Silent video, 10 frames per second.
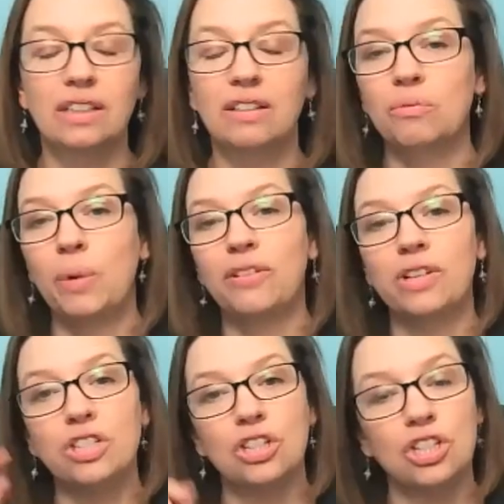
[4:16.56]
whether
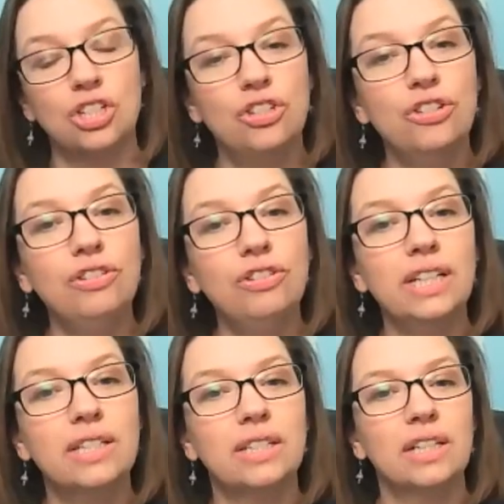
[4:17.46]
it's the to-do
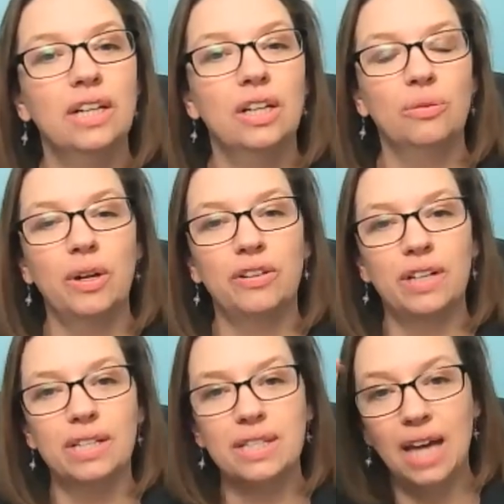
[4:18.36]
list, whether
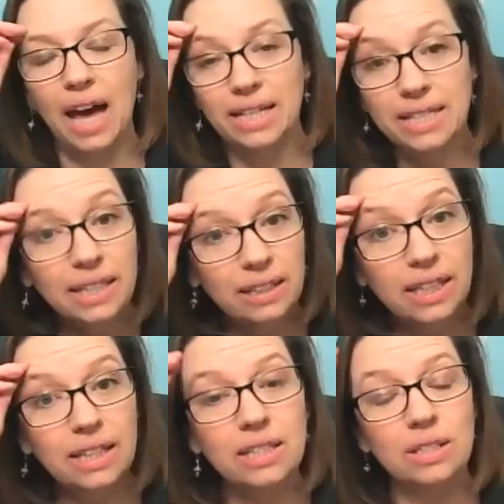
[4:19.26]
it's the idea
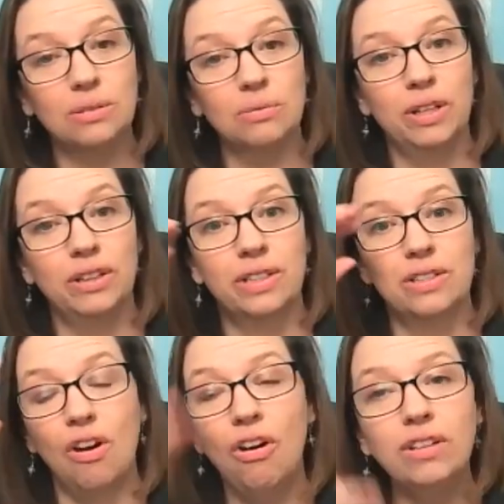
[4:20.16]
list, whether it's
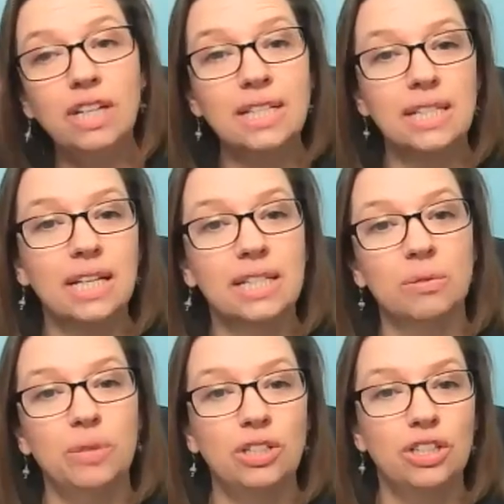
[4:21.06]
all these things
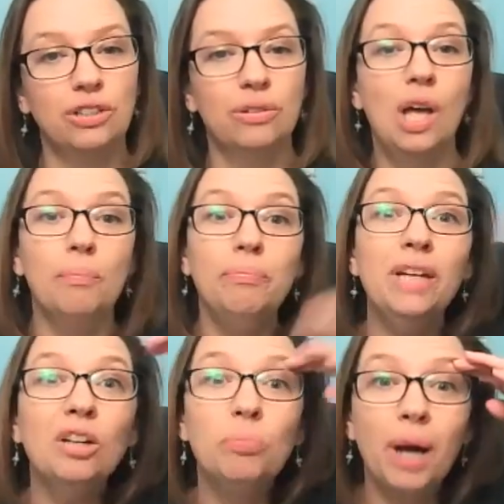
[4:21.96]
that we do,
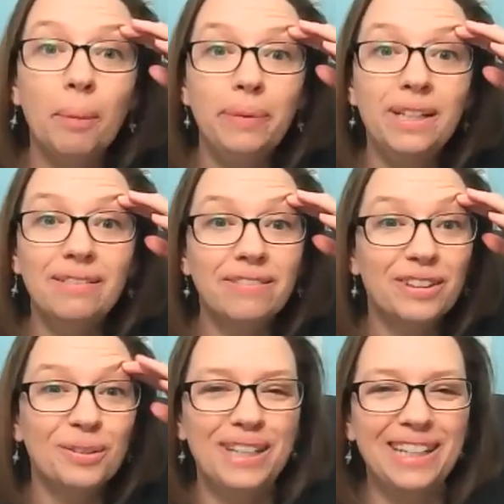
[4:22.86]
meal prepping for
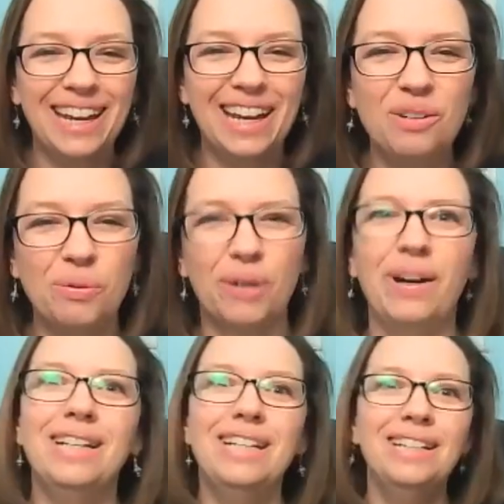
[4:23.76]
the weekend. What do
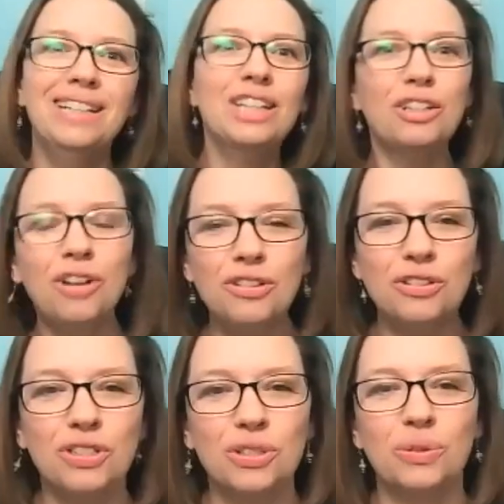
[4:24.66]
I need in the
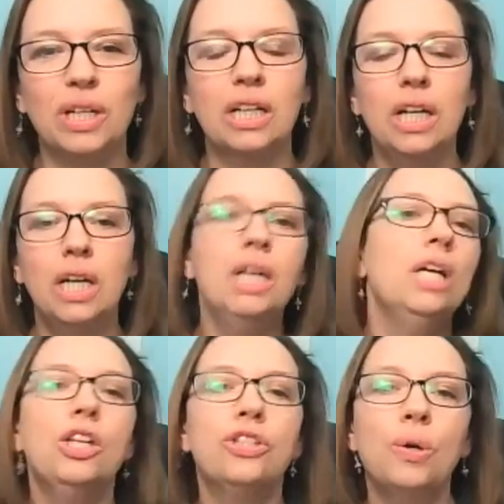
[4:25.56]
grocery store?
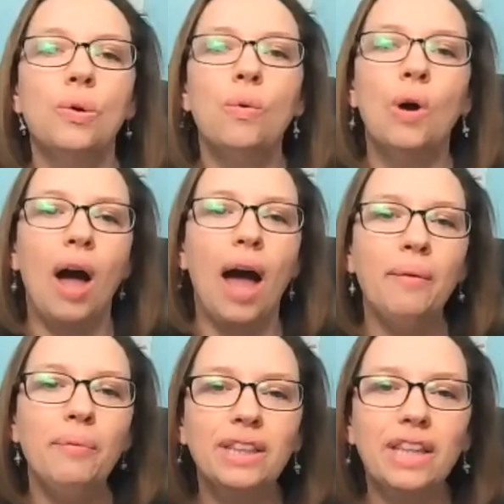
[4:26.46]
So I
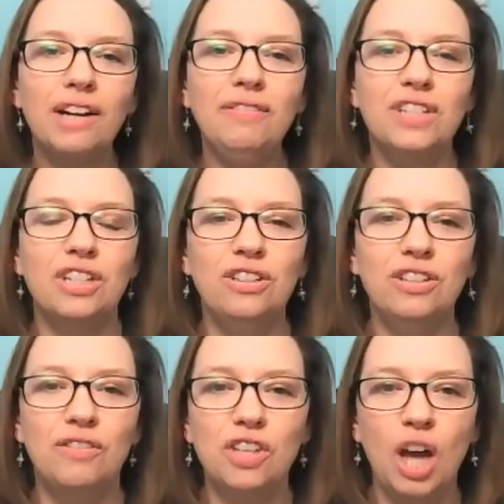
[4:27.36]
would love to
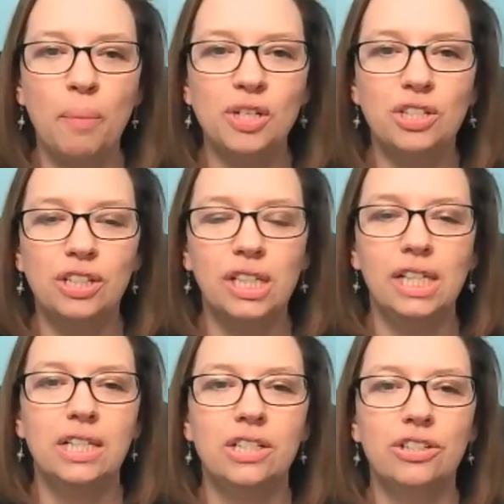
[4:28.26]
give you the
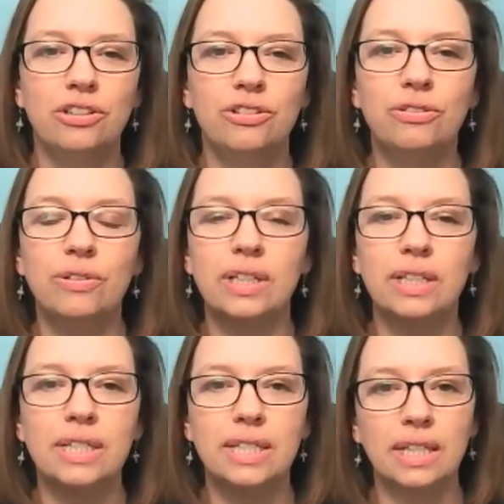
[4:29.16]
opportunity to
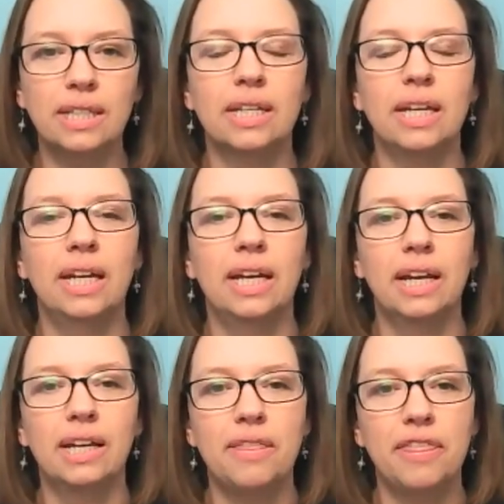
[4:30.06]
sit
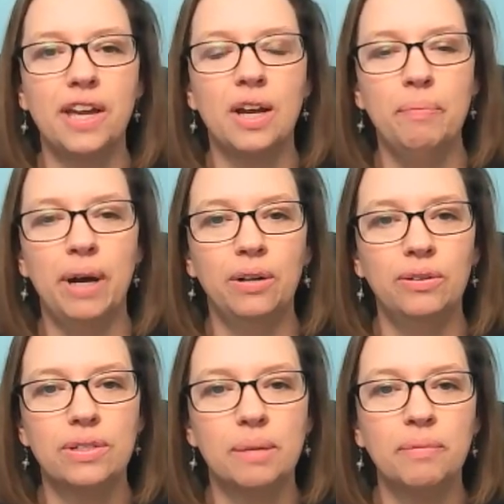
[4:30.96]
and think
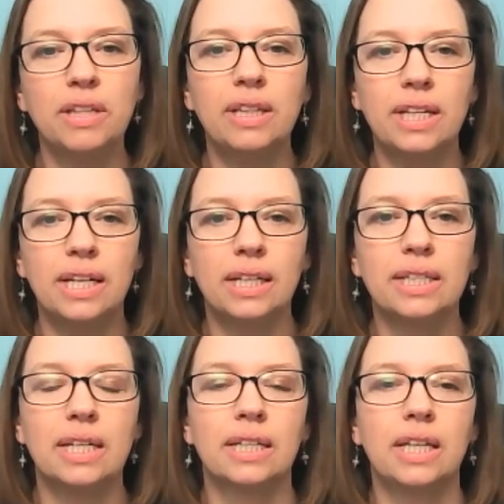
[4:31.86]
about some of the
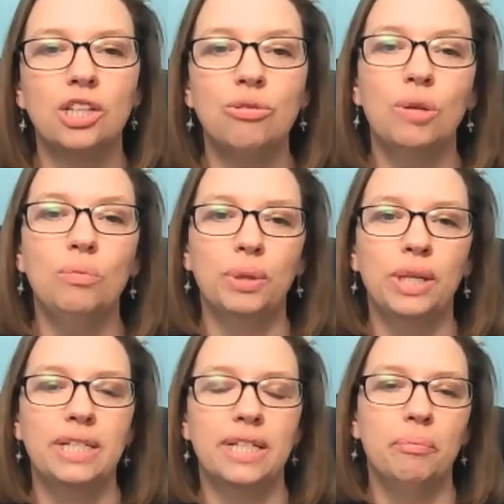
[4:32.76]
things that you can
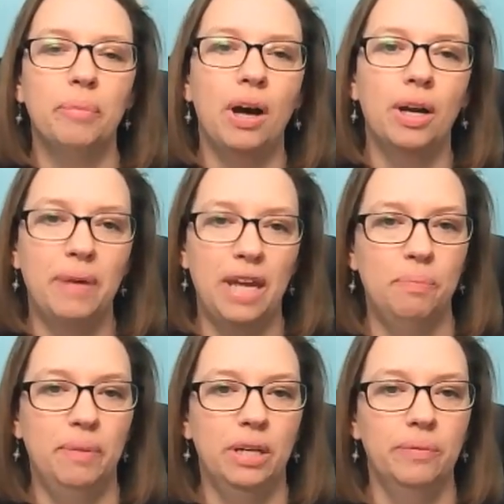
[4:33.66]
brain dump on
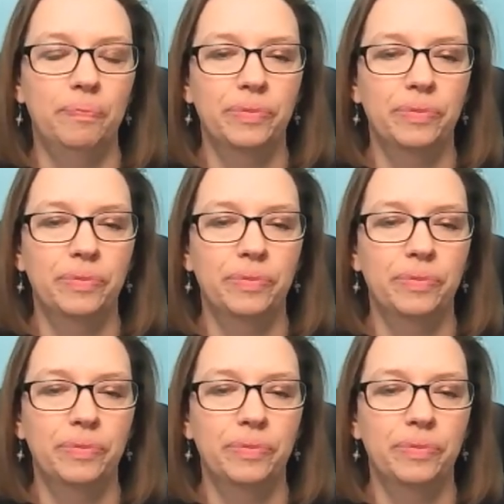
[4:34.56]
paper.